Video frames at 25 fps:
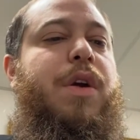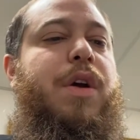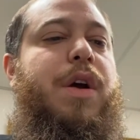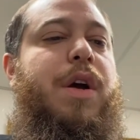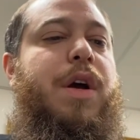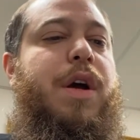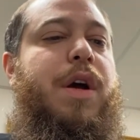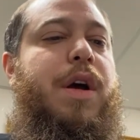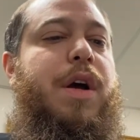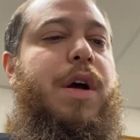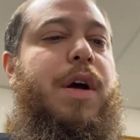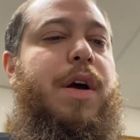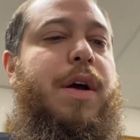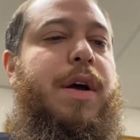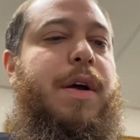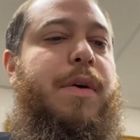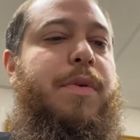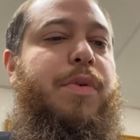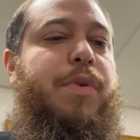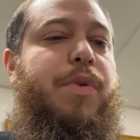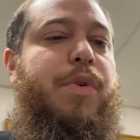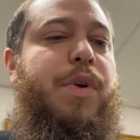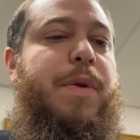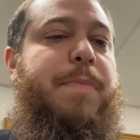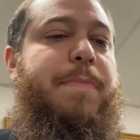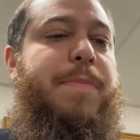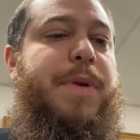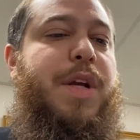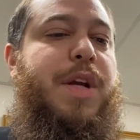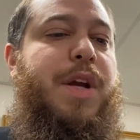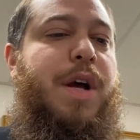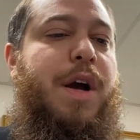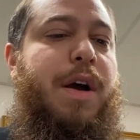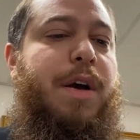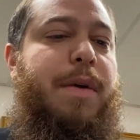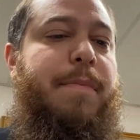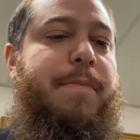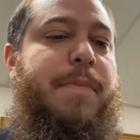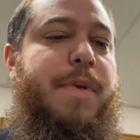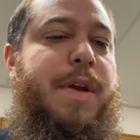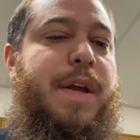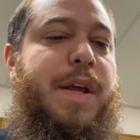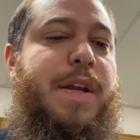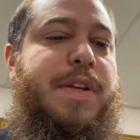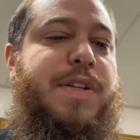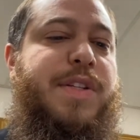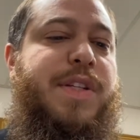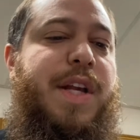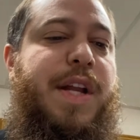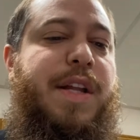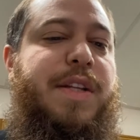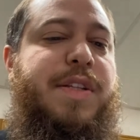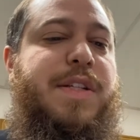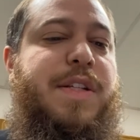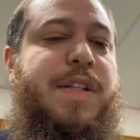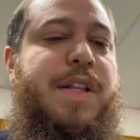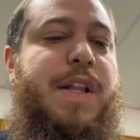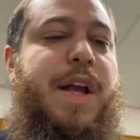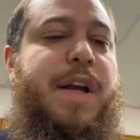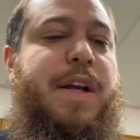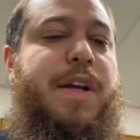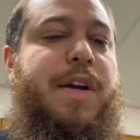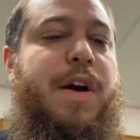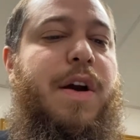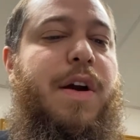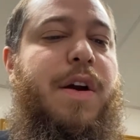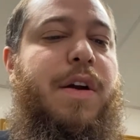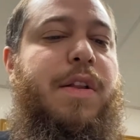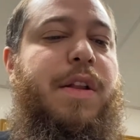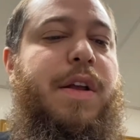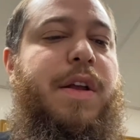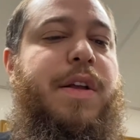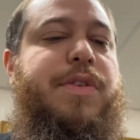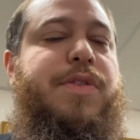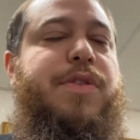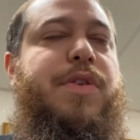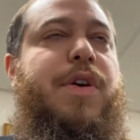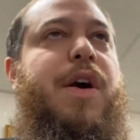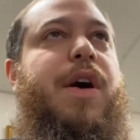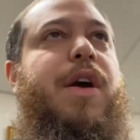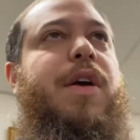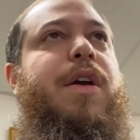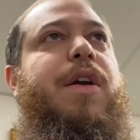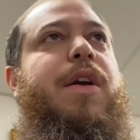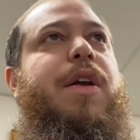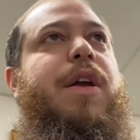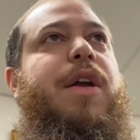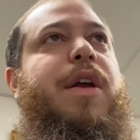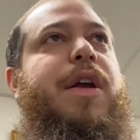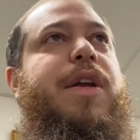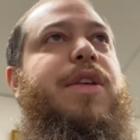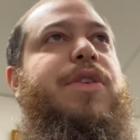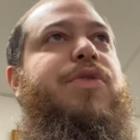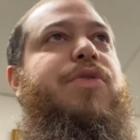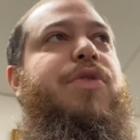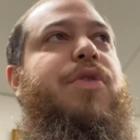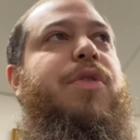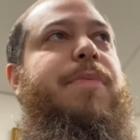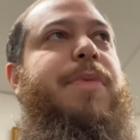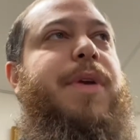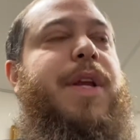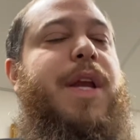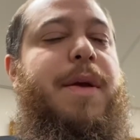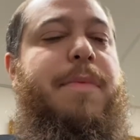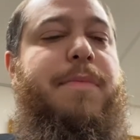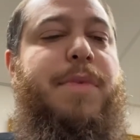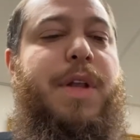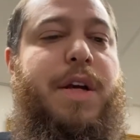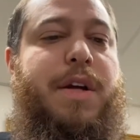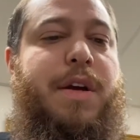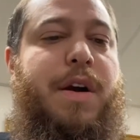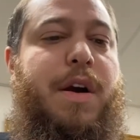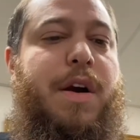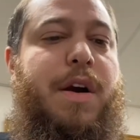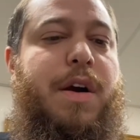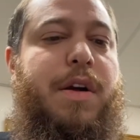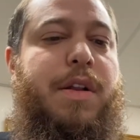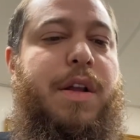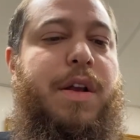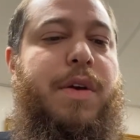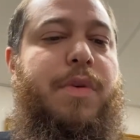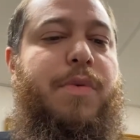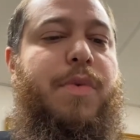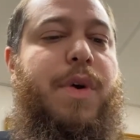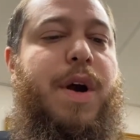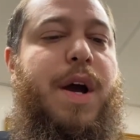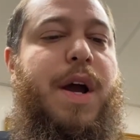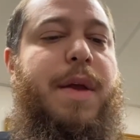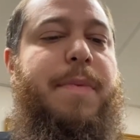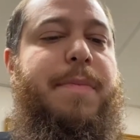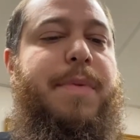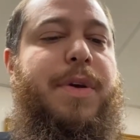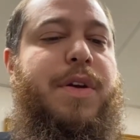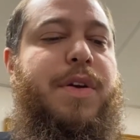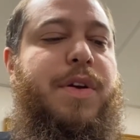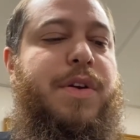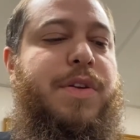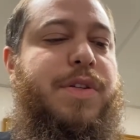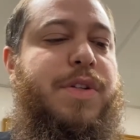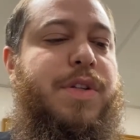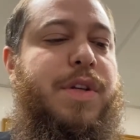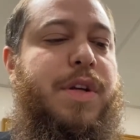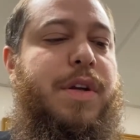who had become, in a sense, like a harlot. So Israel became like a harlot. Why? Because